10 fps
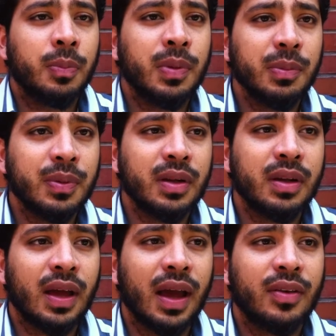
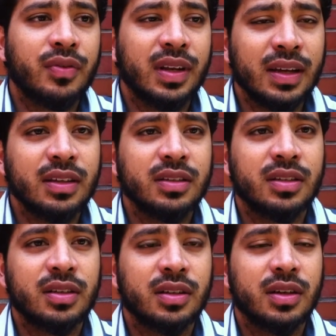People have
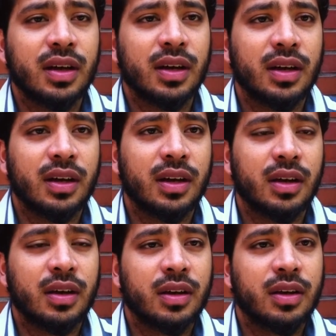learned,
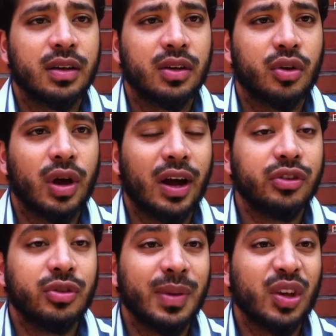
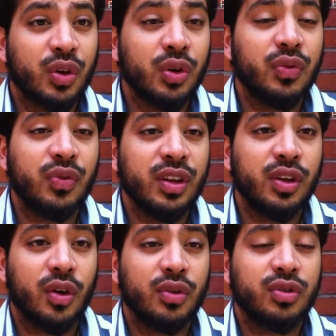how to make good
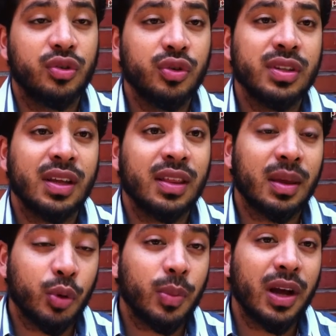videos using
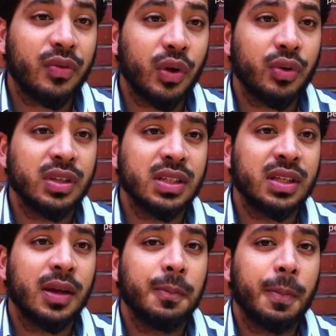their mobile phones.